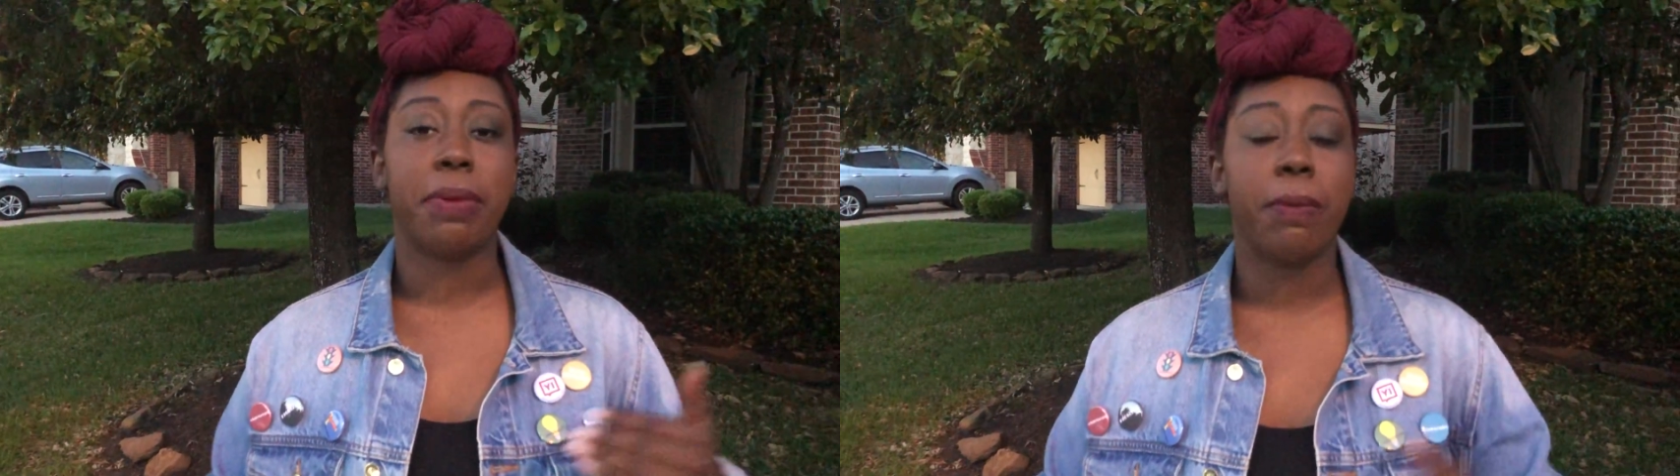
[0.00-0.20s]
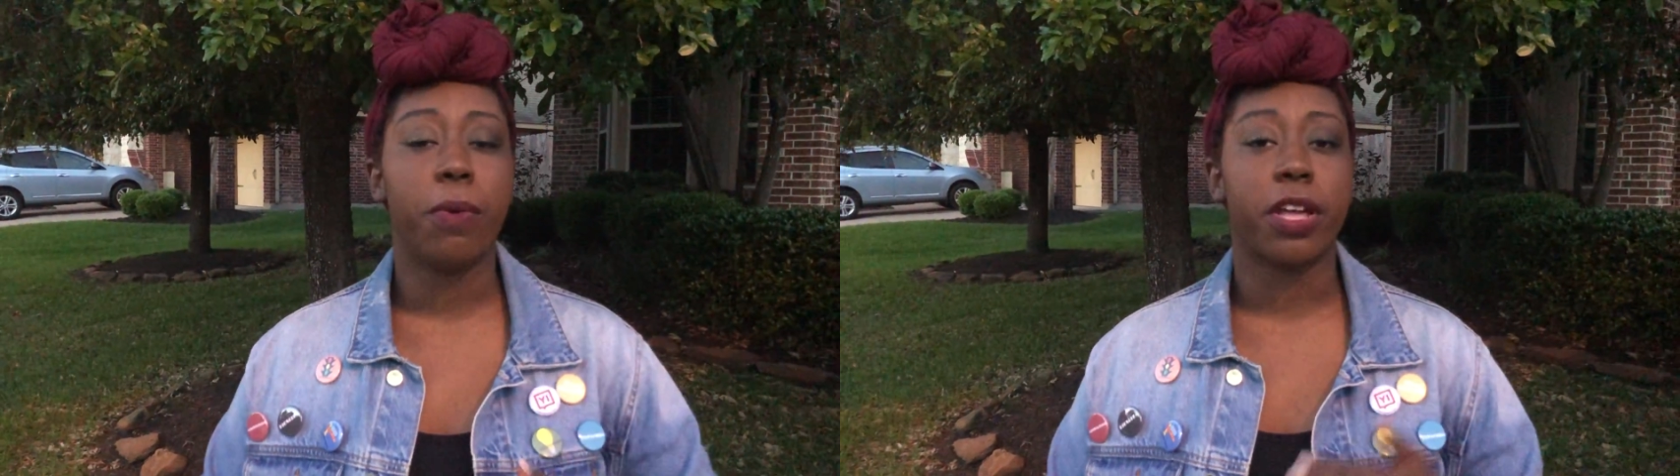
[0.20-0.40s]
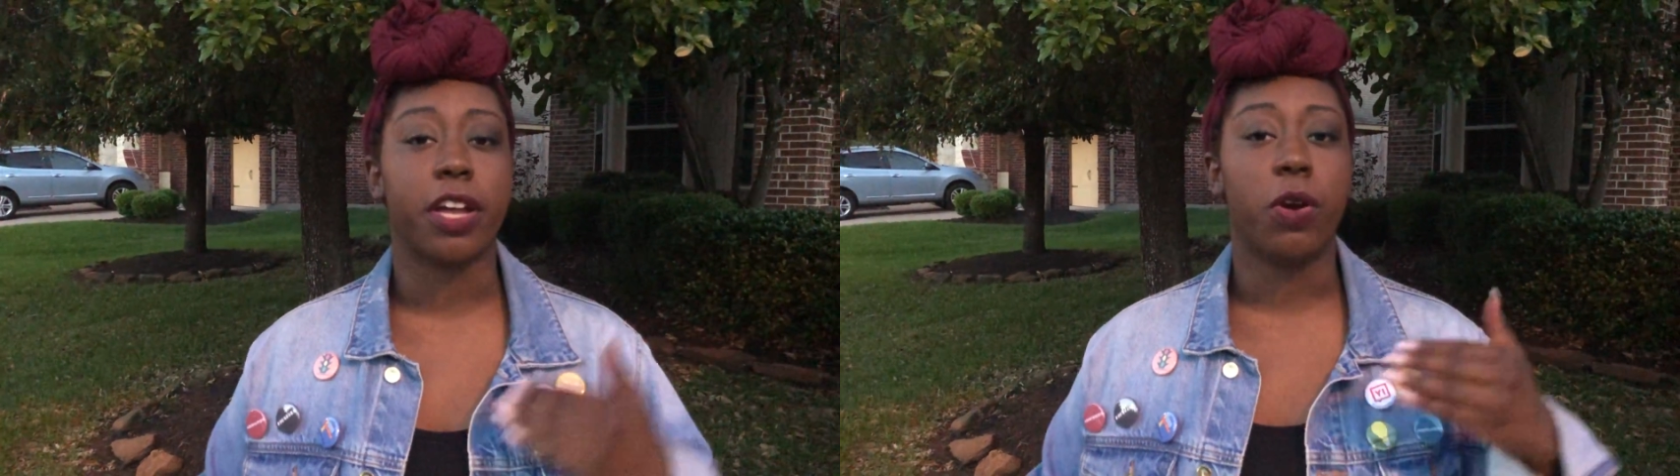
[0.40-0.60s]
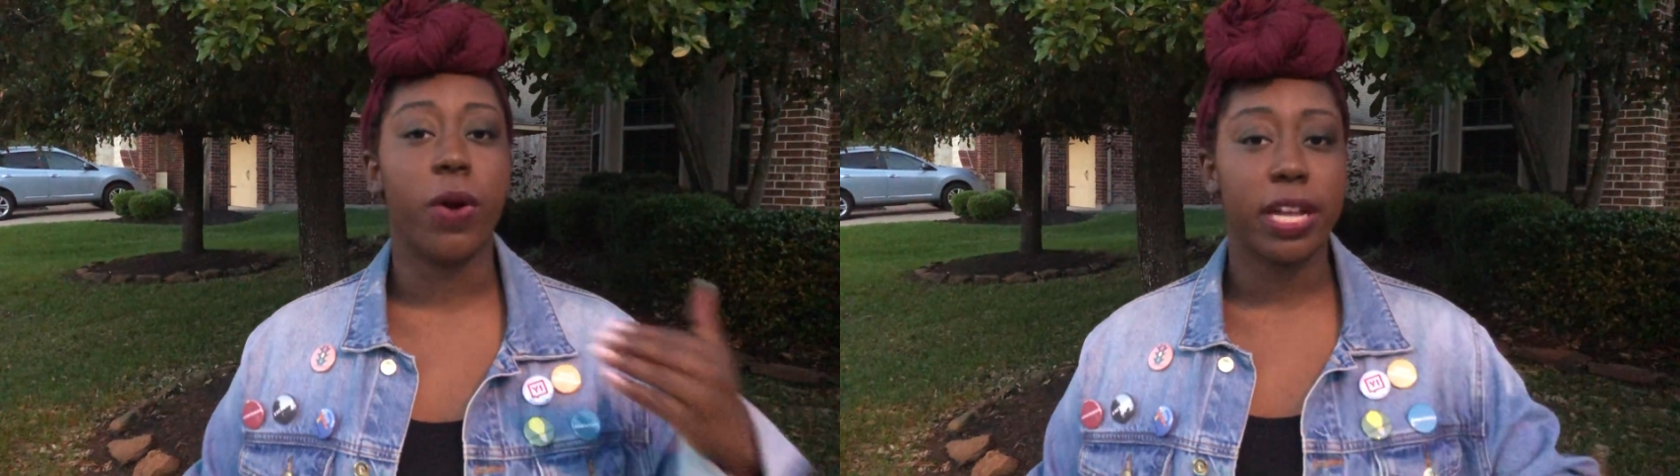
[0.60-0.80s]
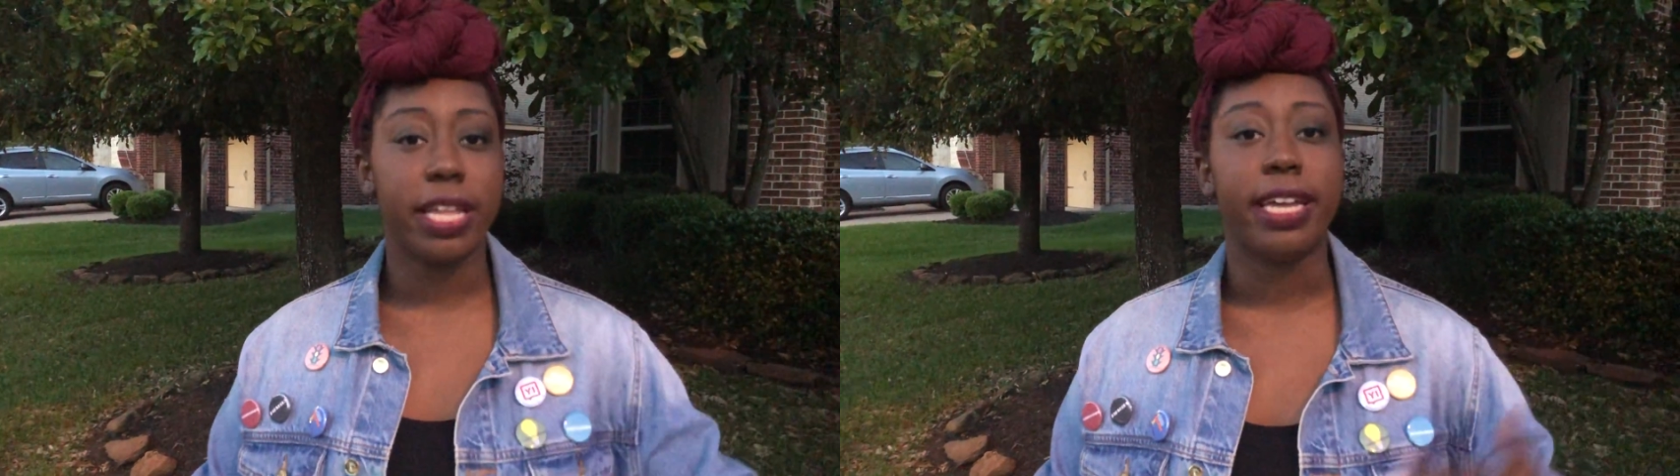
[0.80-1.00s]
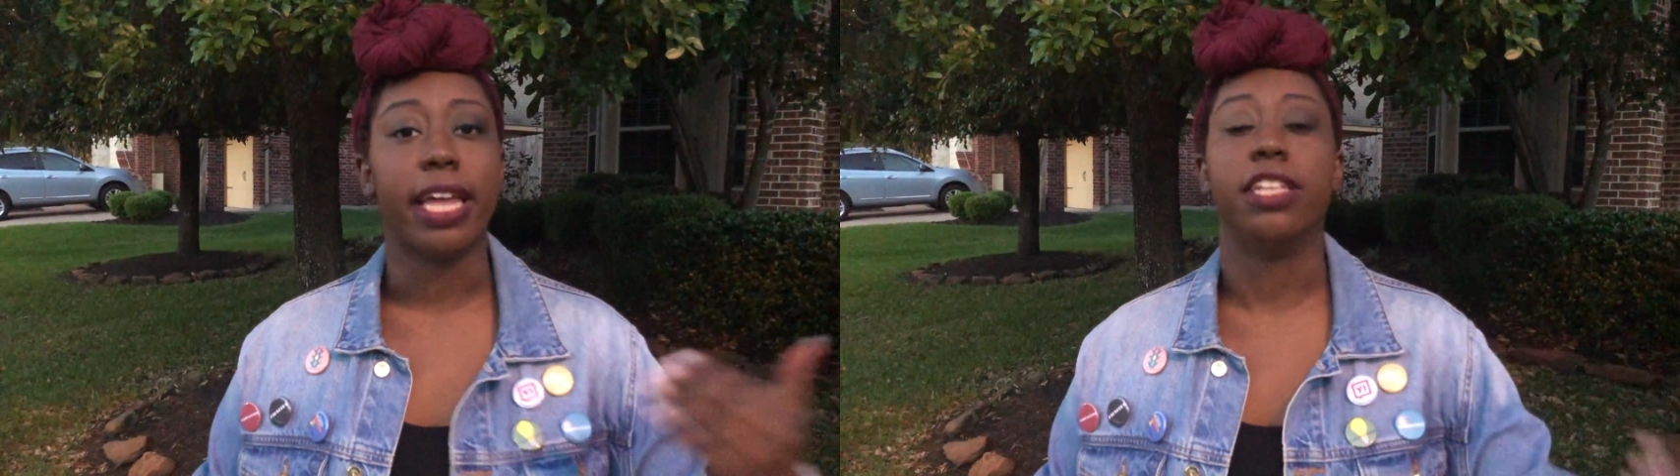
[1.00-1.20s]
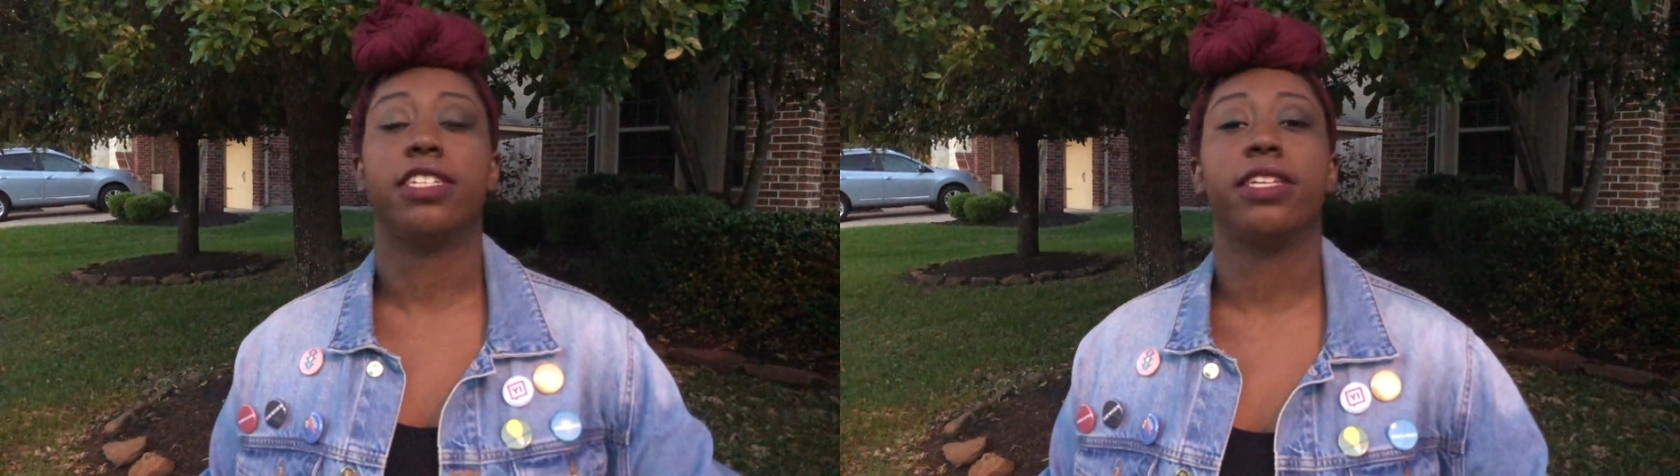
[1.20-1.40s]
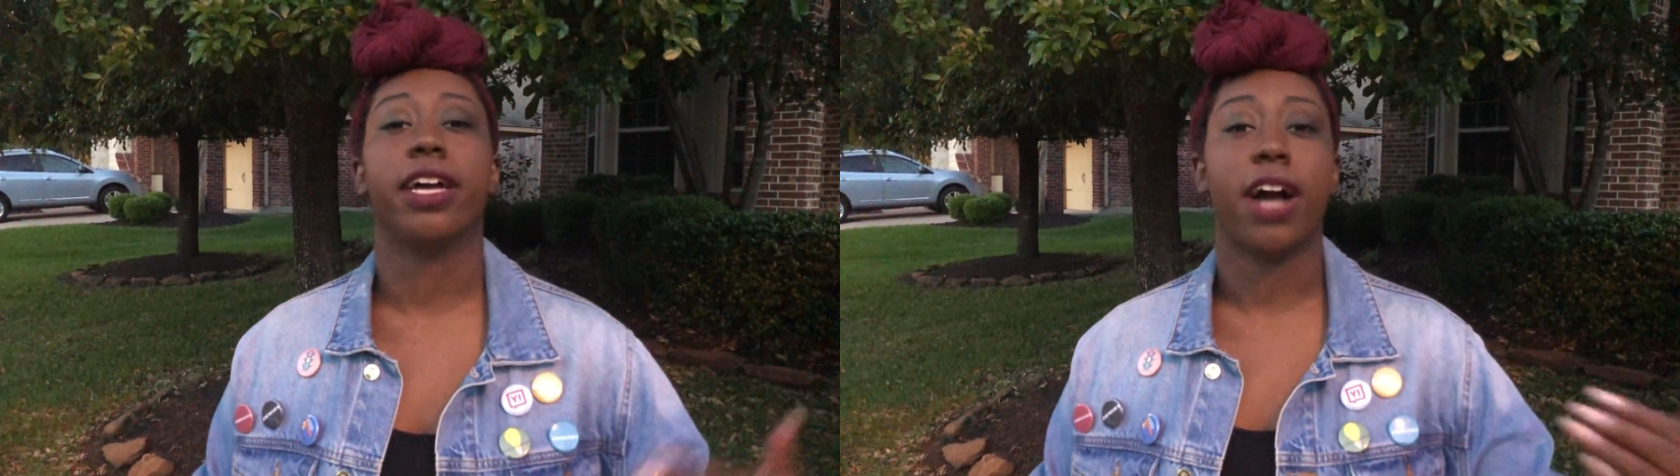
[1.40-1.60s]
people can quickly get
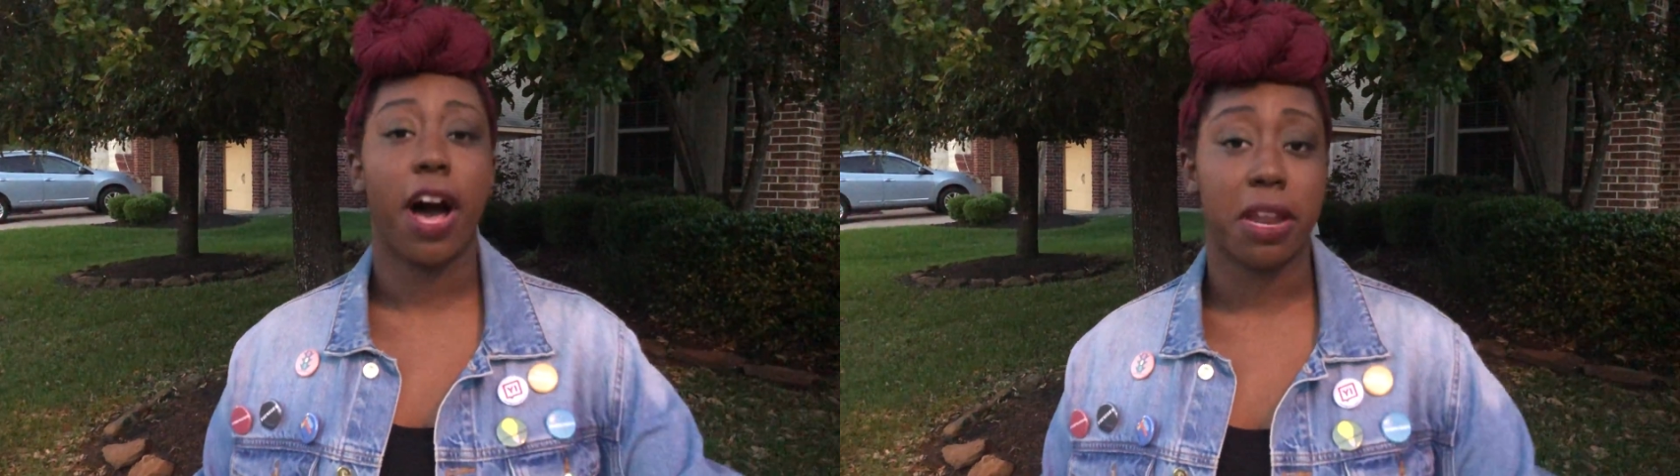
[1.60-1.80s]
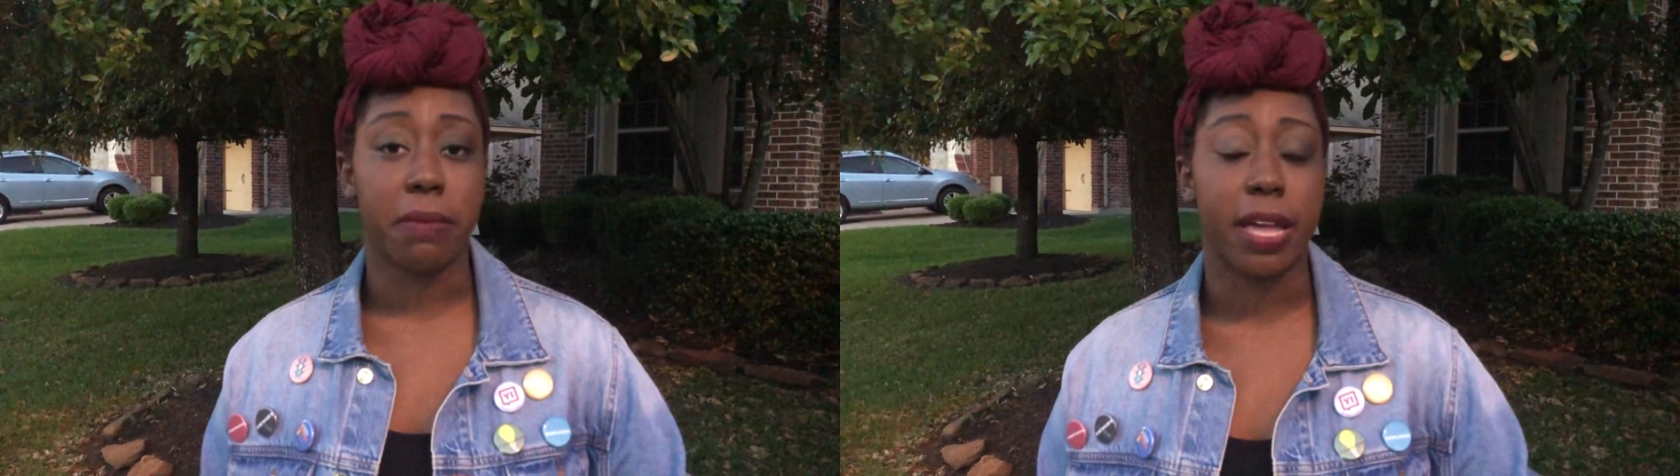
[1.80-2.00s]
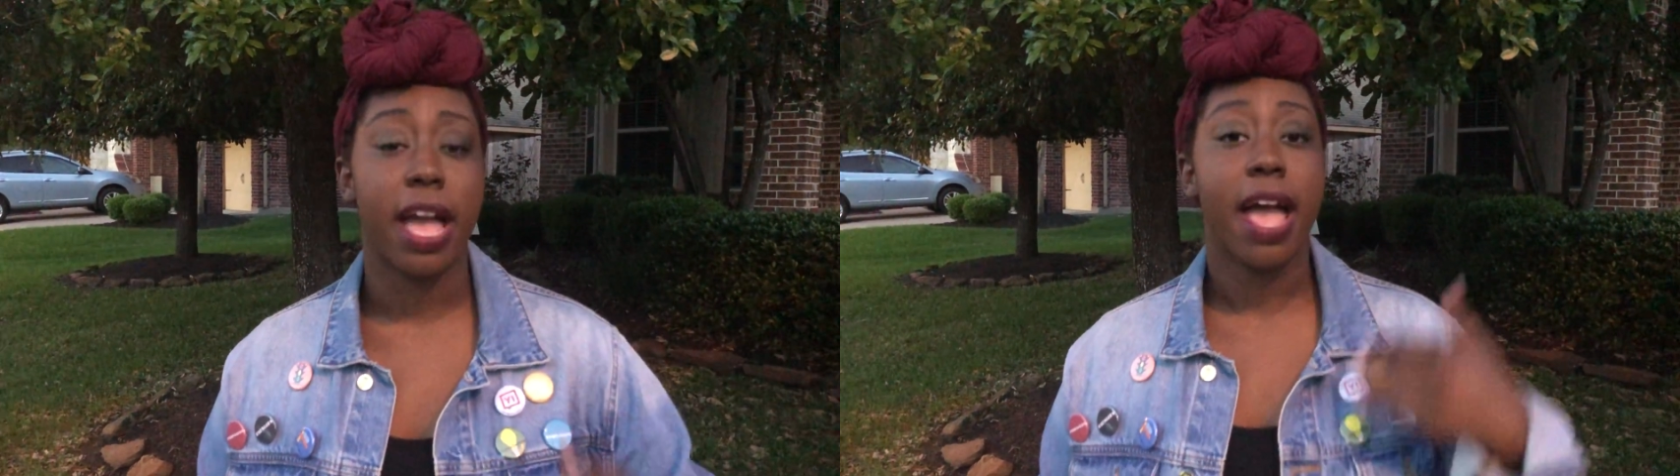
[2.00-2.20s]
into the economy